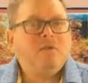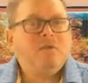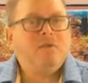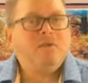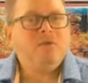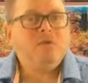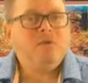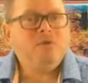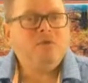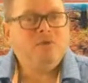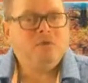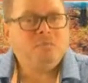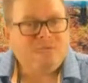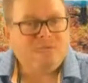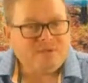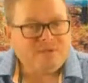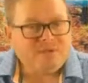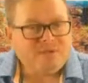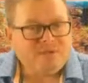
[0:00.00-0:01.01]
your
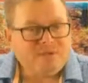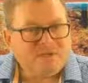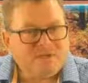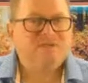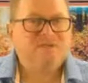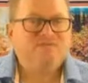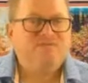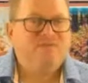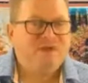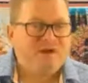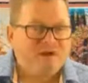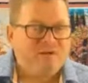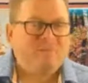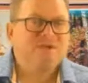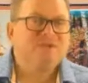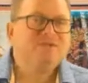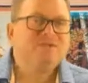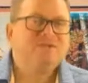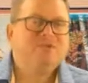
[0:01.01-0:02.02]
business is very
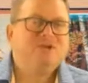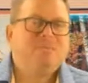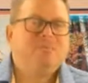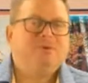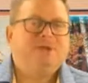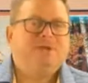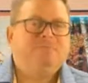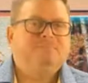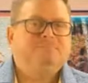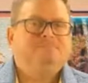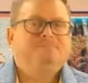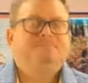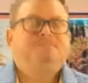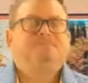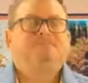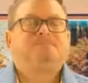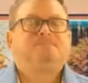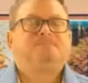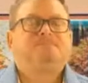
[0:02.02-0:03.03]
much in jeopardy.
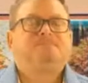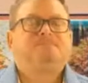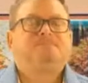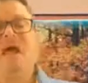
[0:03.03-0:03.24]
I've